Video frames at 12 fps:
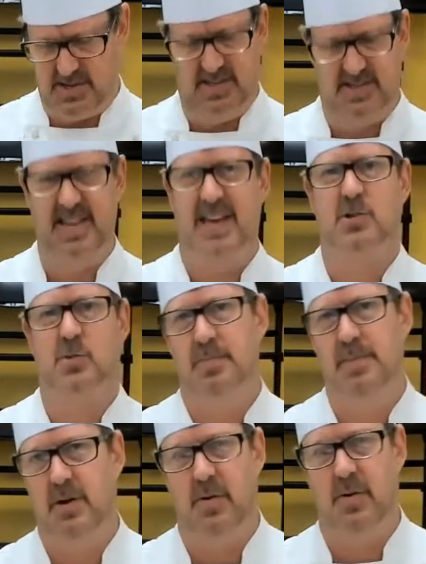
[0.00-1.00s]
zest would
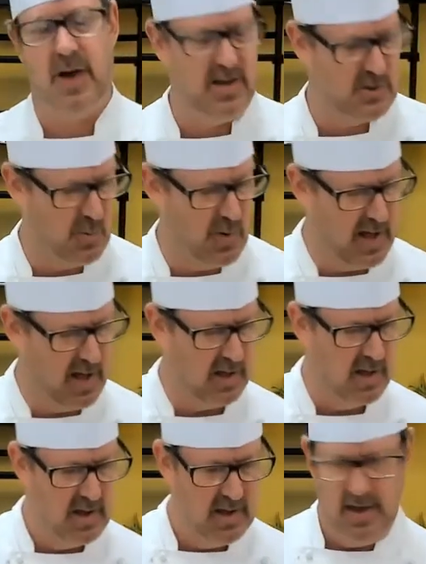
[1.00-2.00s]
be great as well.
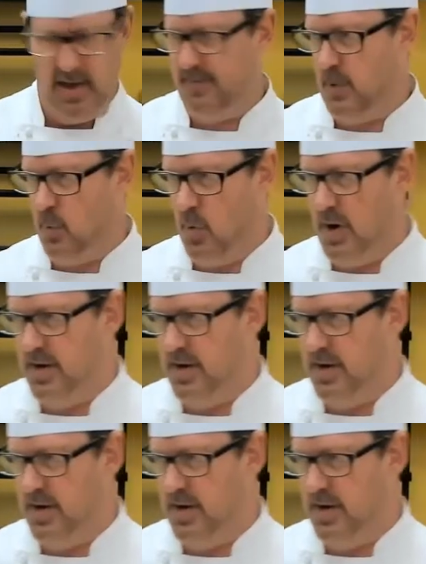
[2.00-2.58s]
If you wanted to